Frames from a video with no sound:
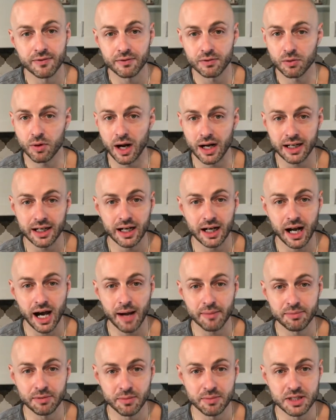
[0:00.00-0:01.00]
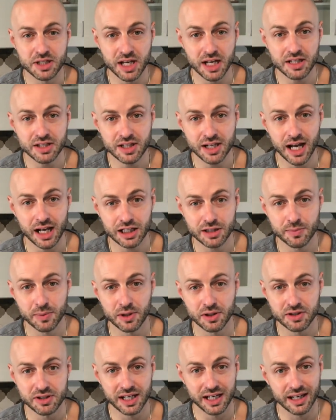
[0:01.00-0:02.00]
credit optimization
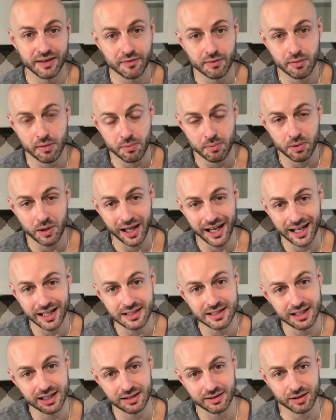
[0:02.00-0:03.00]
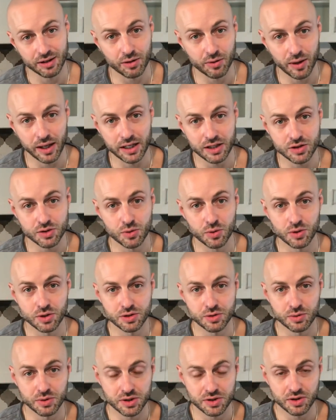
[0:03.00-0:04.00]
experts that give them a plan to get their credit score
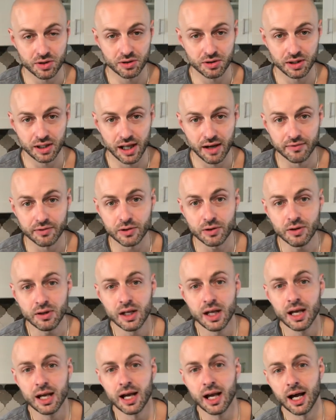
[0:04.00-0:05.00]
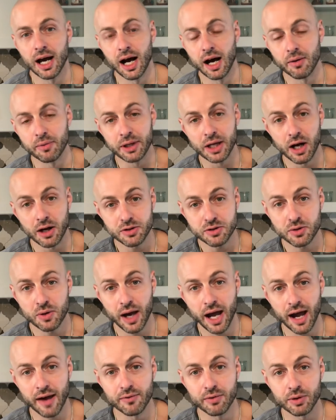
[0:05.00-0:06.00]
to a certain level. We also
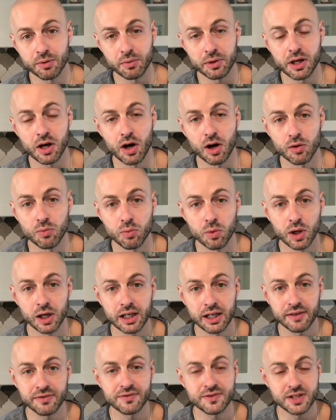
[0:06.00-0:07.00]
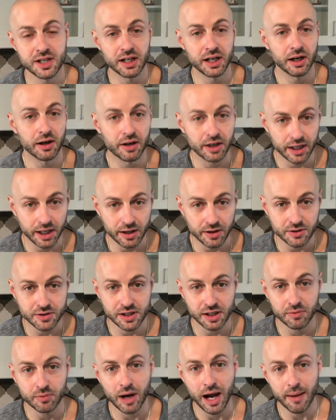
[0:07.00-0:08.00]
have what we call what if scenarios
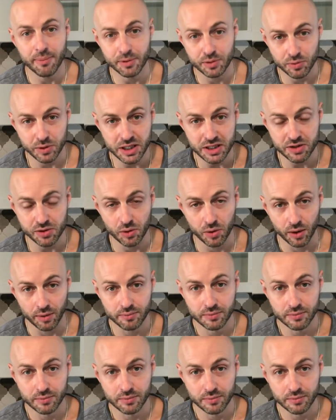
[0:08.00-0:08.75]
and rapid rescore.